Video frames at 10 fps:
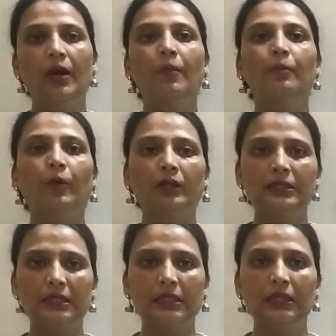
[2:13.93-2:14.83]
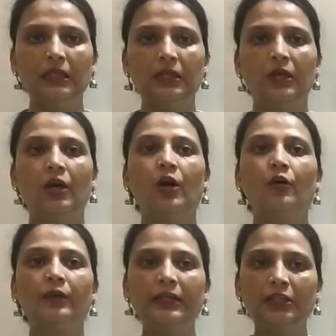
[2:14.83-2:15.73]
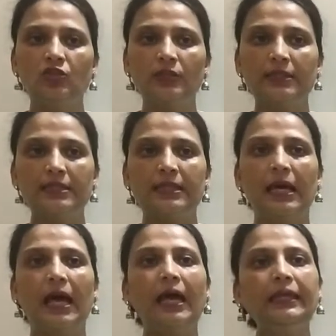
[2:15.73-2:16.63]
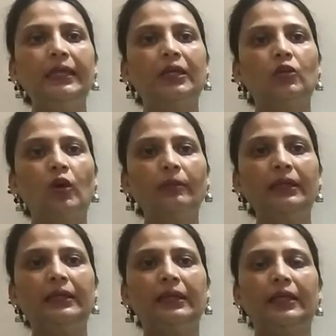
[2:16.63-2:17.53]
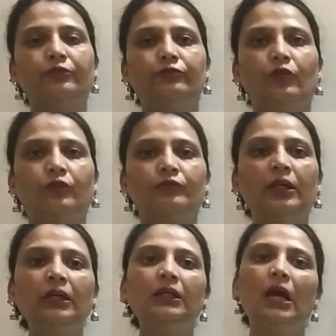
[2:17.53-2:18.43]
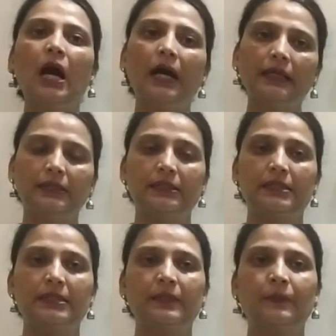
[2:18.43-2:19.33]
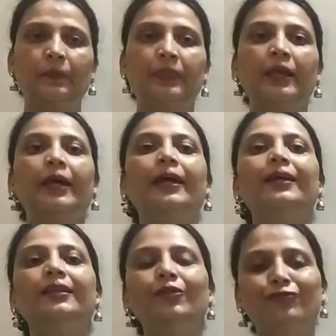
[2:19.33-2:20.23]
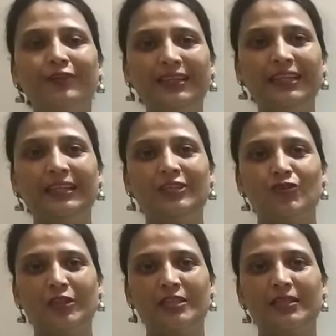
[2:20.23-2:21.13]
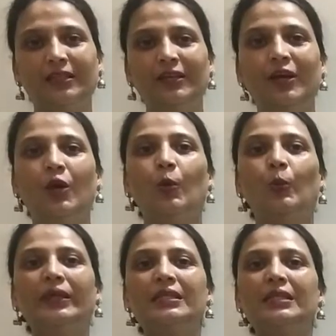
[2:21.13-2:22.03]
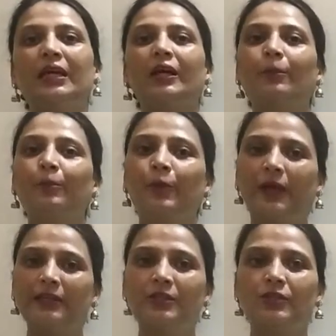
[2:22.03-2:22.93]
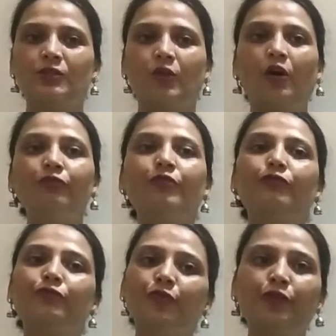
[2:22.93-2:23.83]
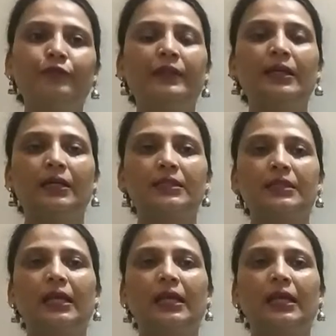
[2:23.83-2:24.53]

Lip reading: political, religious and economic life of the Aryans. The Vedic literature, which comprises of 4 Vedas,